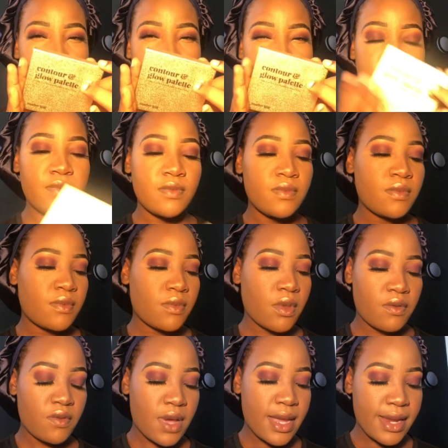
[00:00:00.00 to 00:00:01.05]
then I'll
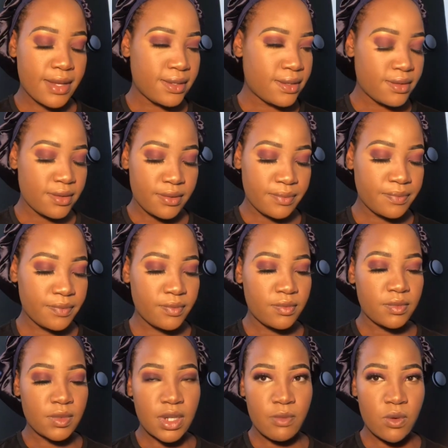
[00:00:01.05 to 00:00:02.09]
use the same contour
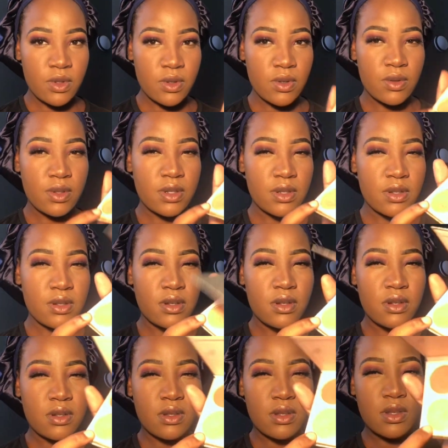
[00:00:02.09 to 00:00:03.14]
palette
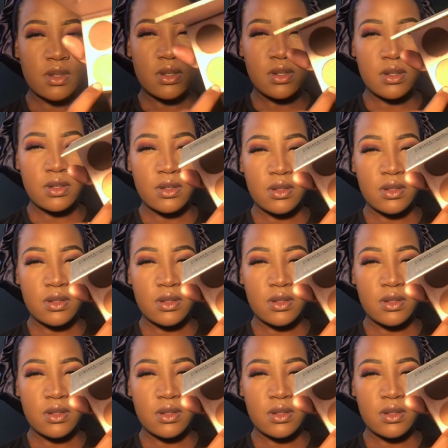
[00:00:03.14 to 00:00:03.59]
to highlight.